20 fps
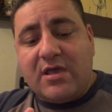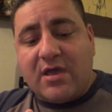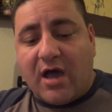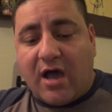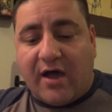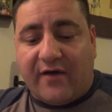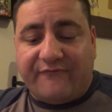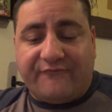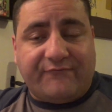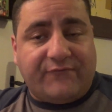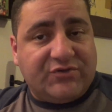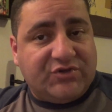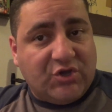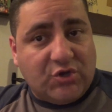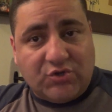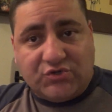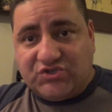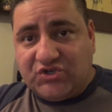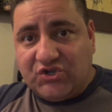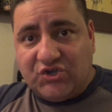
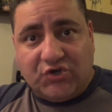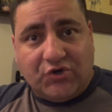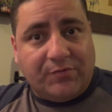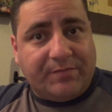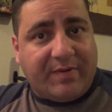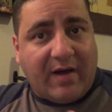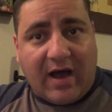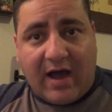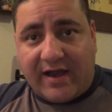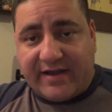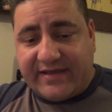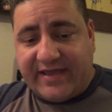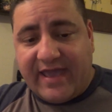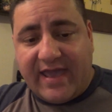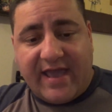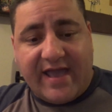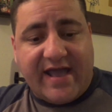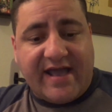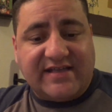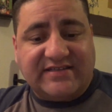YouTube,
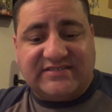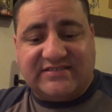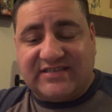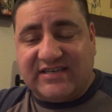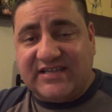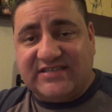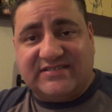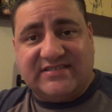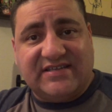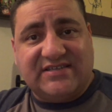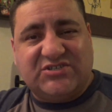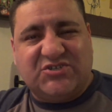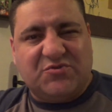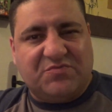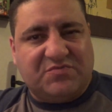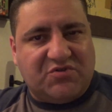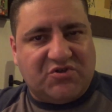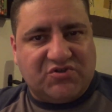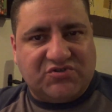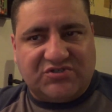podcasts, listen to
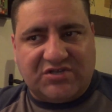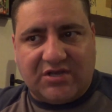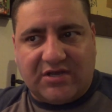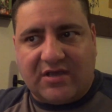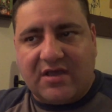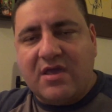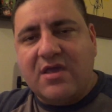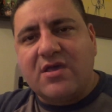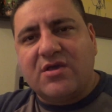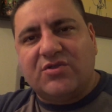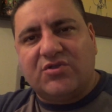music